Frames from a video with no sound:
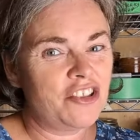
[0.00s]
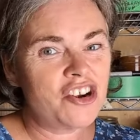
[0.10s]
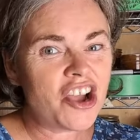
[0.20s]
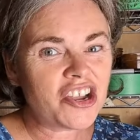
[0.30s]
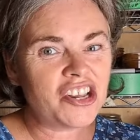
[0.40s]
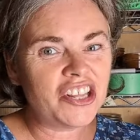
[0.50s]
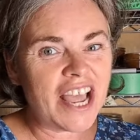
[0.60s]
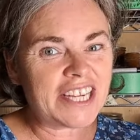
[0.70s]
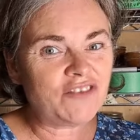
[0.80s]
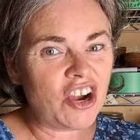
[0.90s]
so they're not gonna
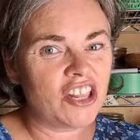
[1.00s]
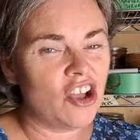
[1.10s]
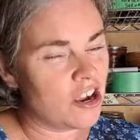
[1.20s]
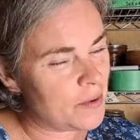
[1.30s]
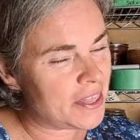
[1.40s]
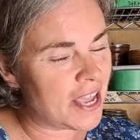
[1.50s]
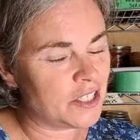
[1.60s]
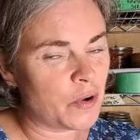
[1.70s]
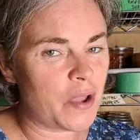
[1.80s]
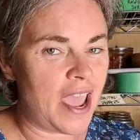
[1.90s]
last very long, but
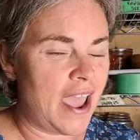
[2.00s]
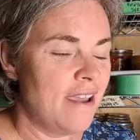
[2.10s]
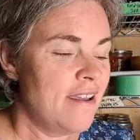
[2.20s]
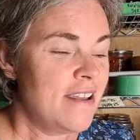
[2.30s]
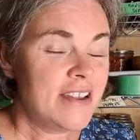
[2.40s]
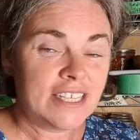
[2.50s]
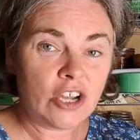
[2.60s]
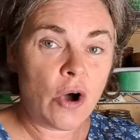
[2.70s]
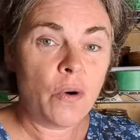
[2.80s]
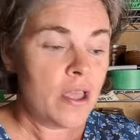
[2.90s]
that's okay.
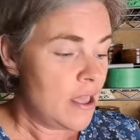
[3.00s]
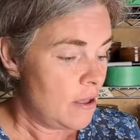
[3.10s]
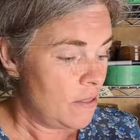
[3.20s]
So